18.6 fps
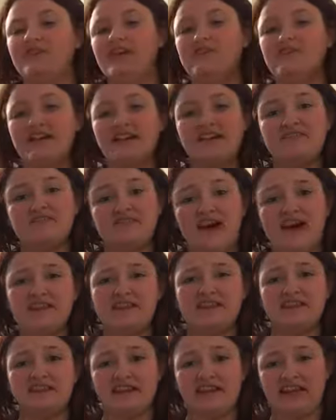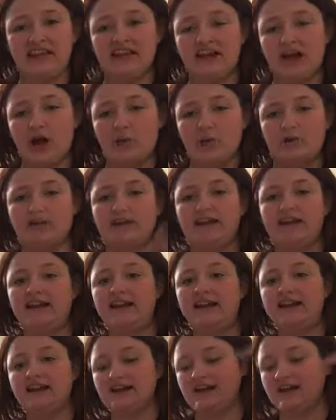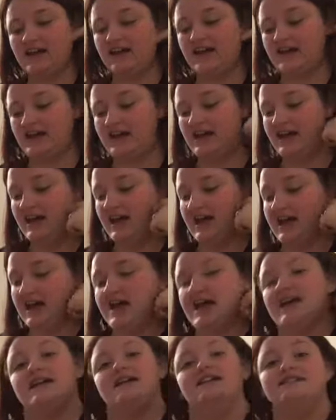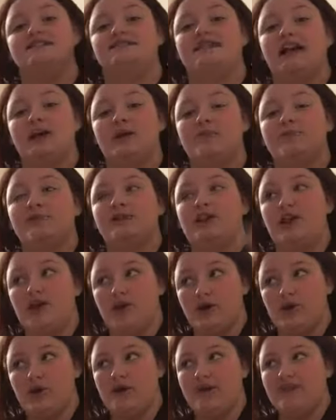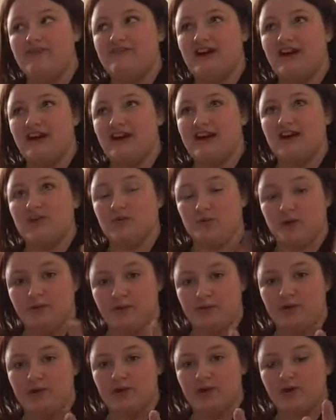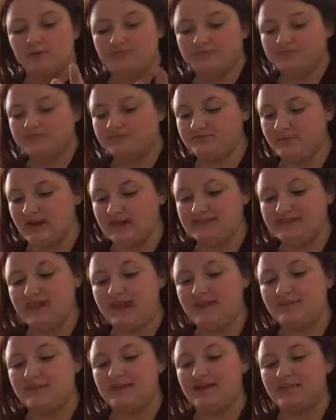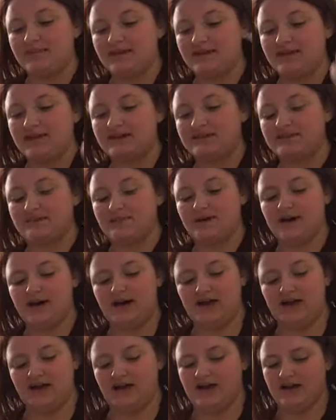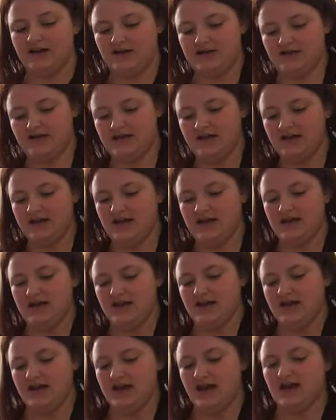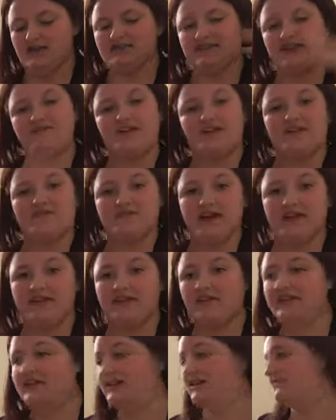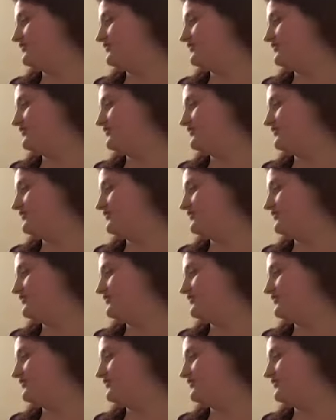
If I can find the link, I will link it down below if I can remember. It might take me a minute, but I'll see if I can find the link